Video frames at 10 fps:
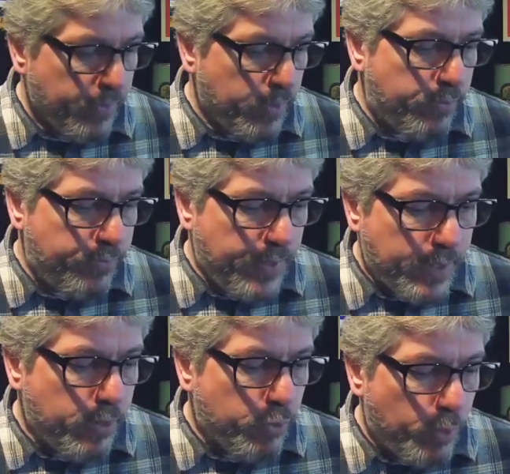The fact
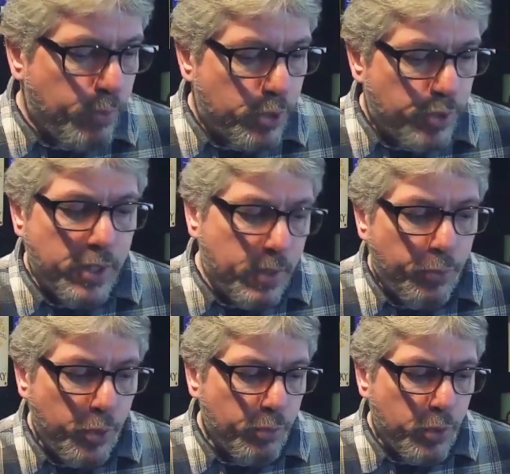that Robert's written a
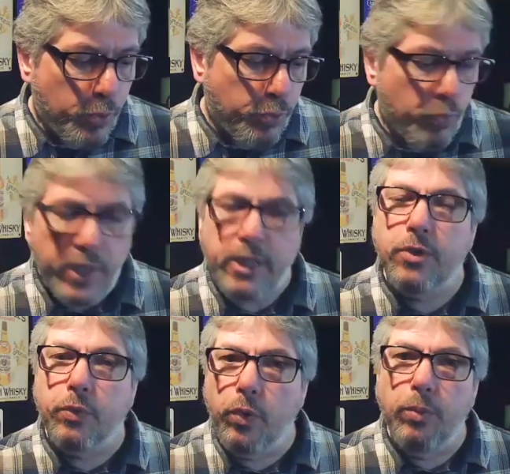poem called "The Rights
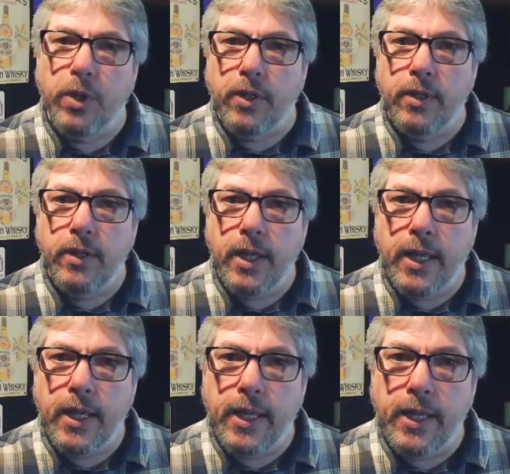of Women"
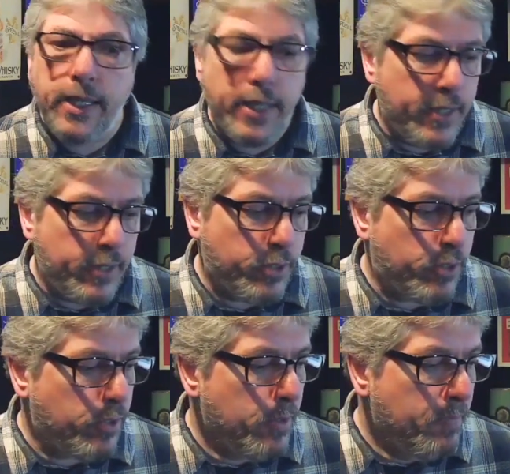
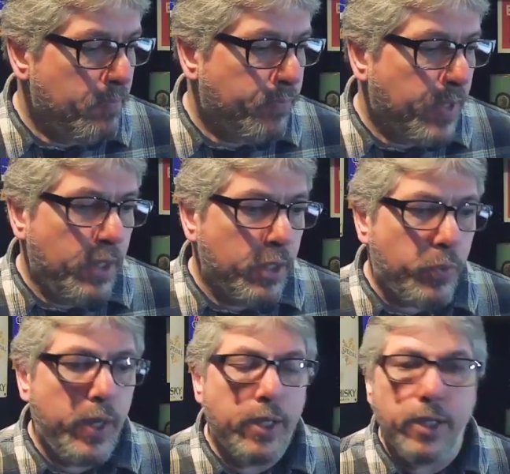is
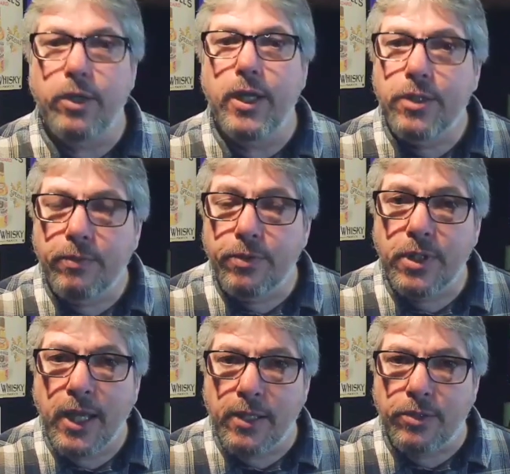quite an aggressive
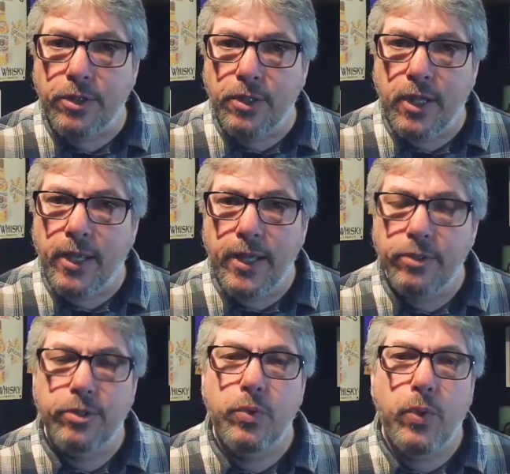stance in that.
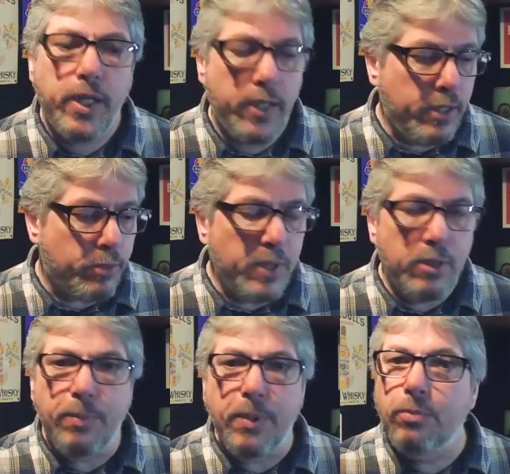He's been
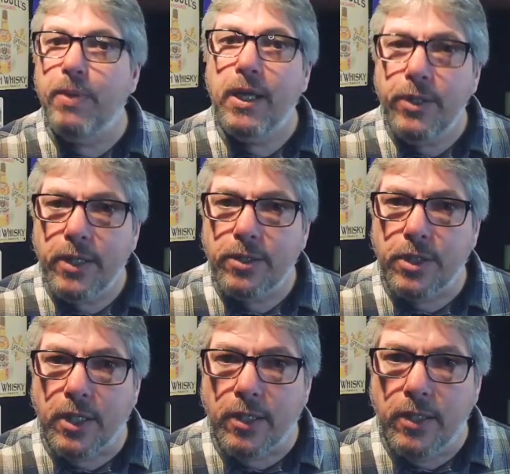a bit rebellious
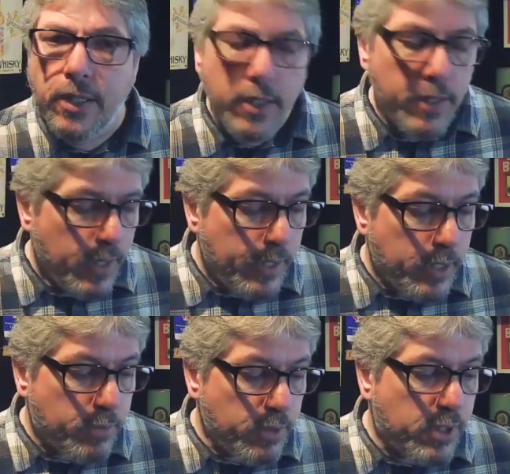there.
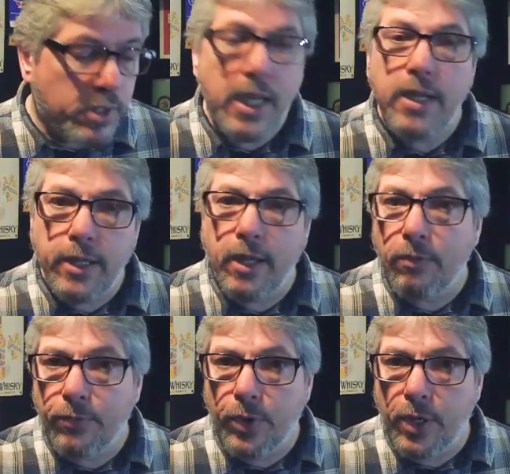He's standing up
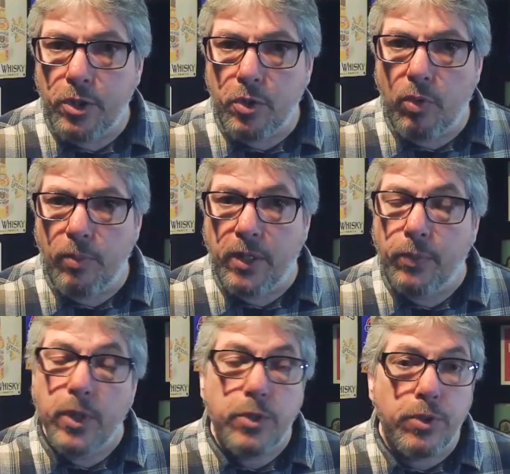for the rights of women,
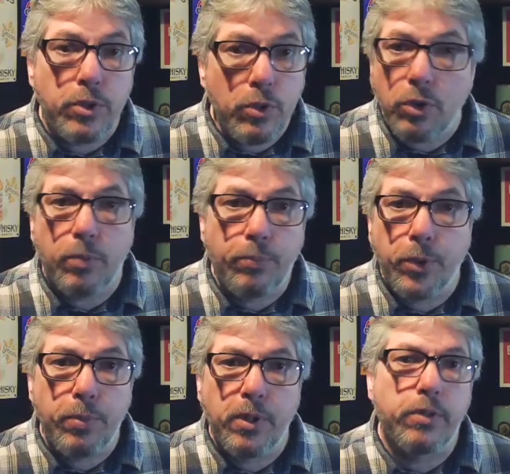which was not a
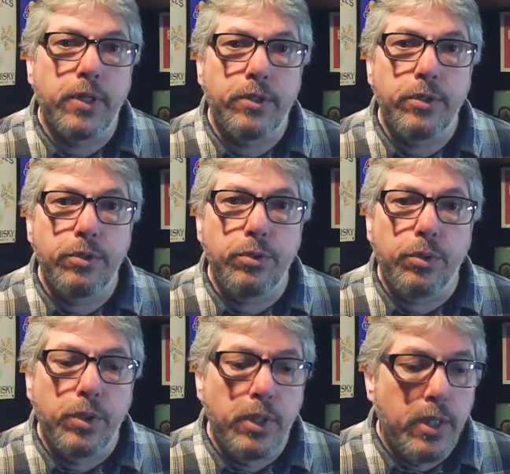popular thing to do
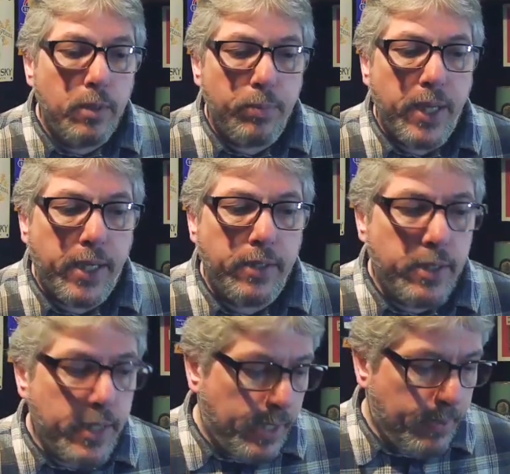back in the
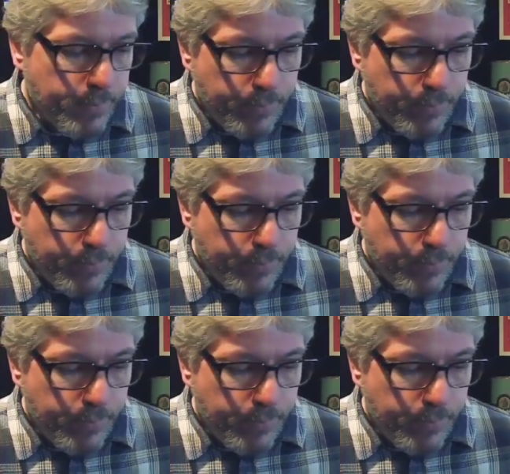day.